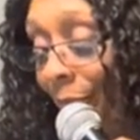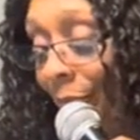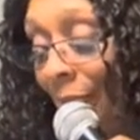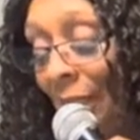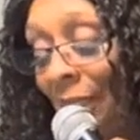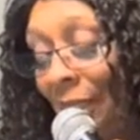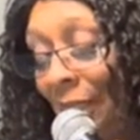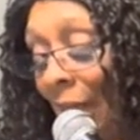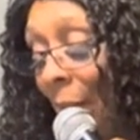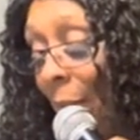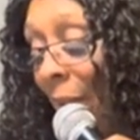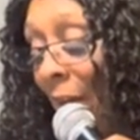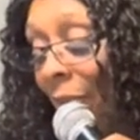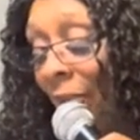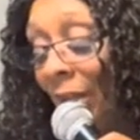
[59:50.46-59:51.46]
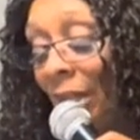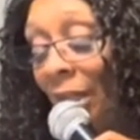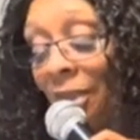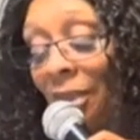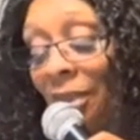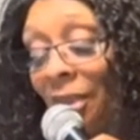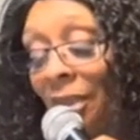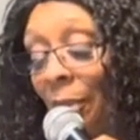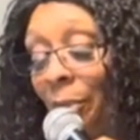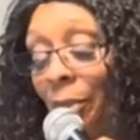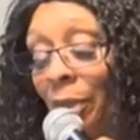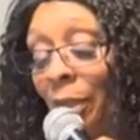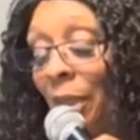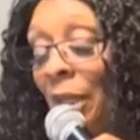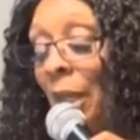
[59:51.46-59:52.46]
It's time out for us to
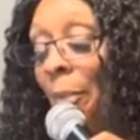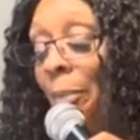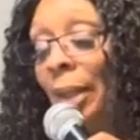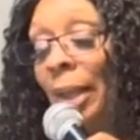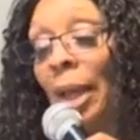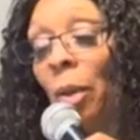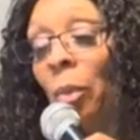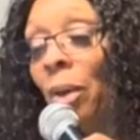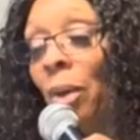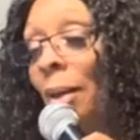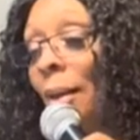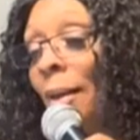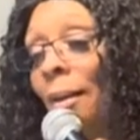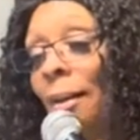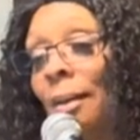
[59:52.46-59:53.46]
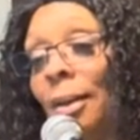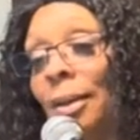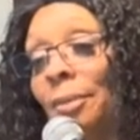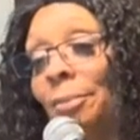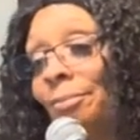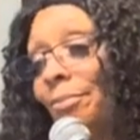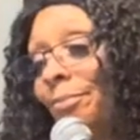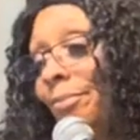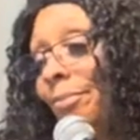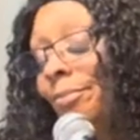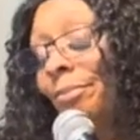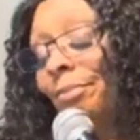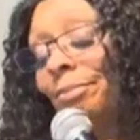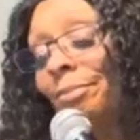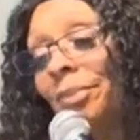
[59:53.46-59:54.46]
stop to keep playing with God.
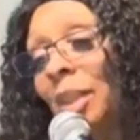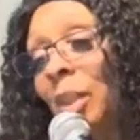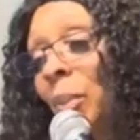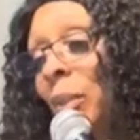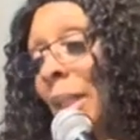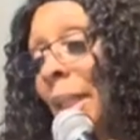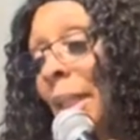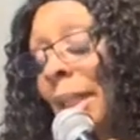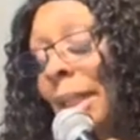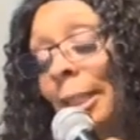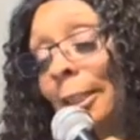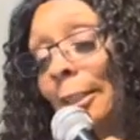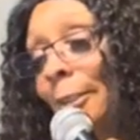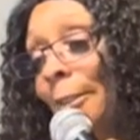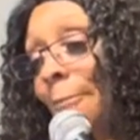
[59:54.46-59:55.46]
It really is.